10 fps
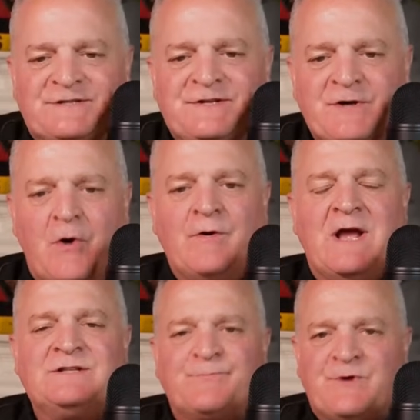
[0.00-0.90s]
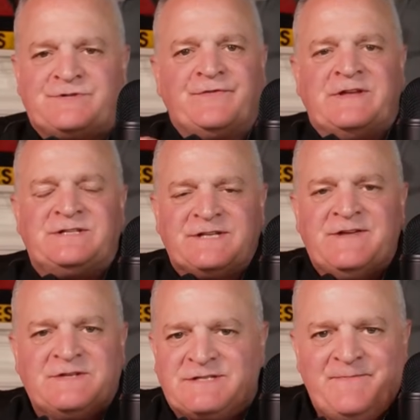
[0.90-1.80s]
to all kinds of pressure. He's
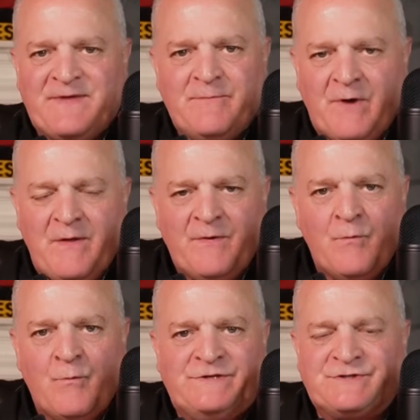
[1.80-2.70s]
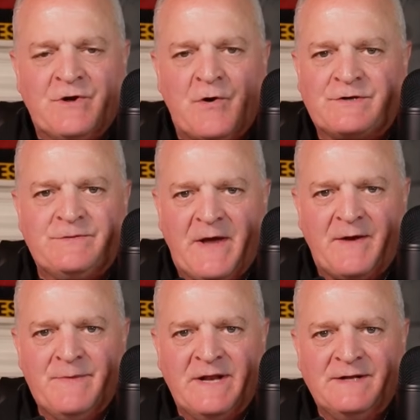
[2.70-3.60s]
saying the same thing, but we just talked about a
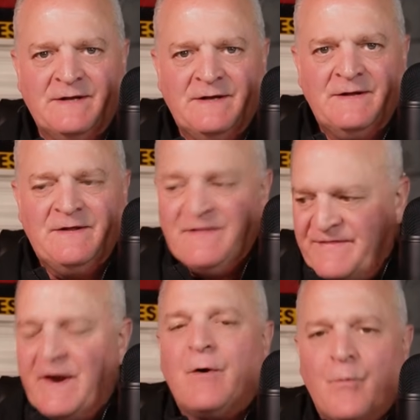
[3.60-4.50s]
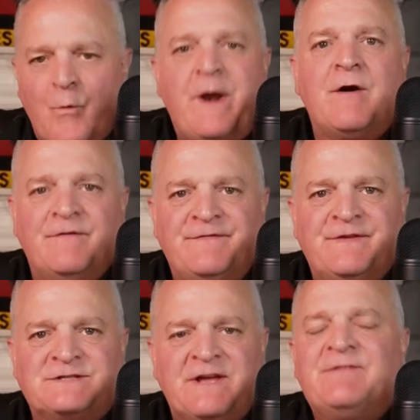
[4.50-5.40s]
minute. They're aware of
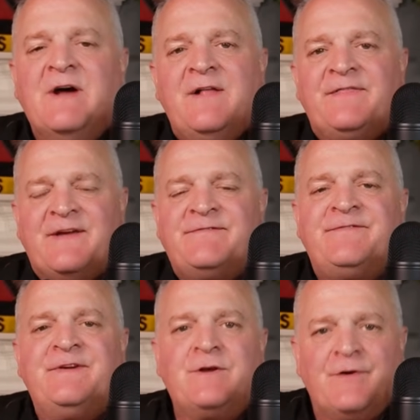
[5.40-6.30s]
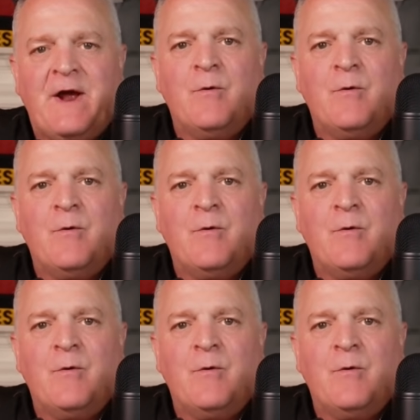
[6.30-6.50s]
this. They've figured out